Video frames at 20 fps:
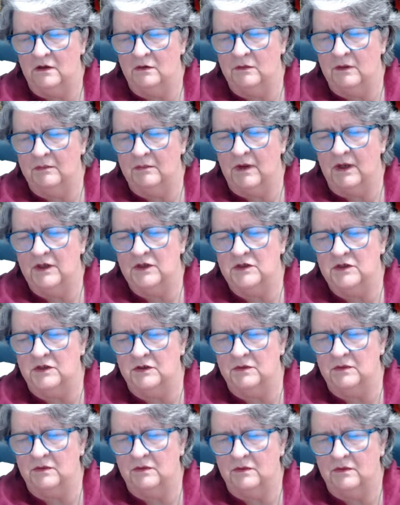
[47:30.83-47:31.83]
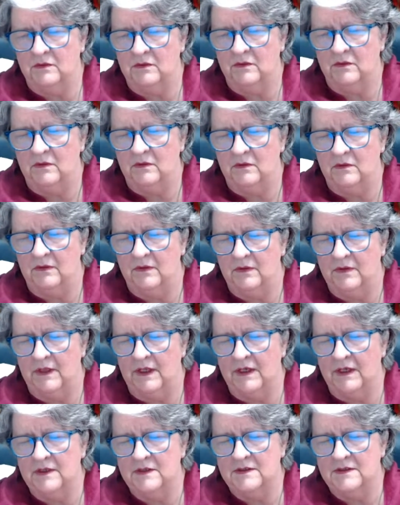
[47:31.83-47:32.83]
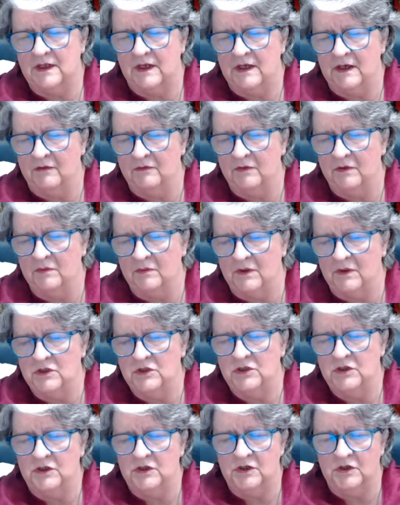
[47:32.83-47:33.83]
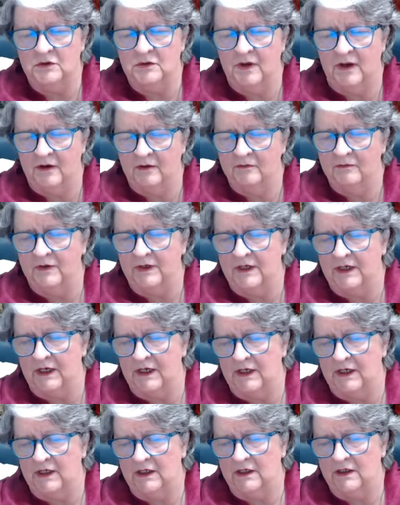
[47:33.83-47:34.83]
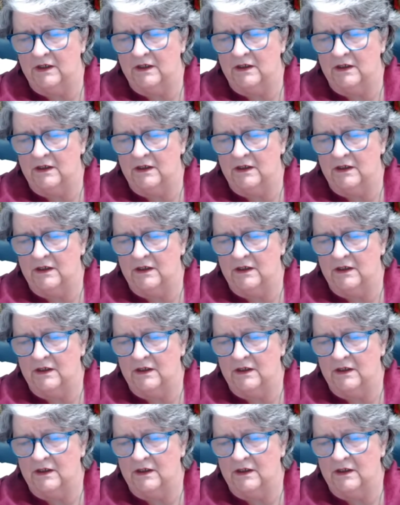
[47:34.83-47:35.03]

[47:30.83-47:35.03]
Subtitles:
to remind you things that everyone should do every day,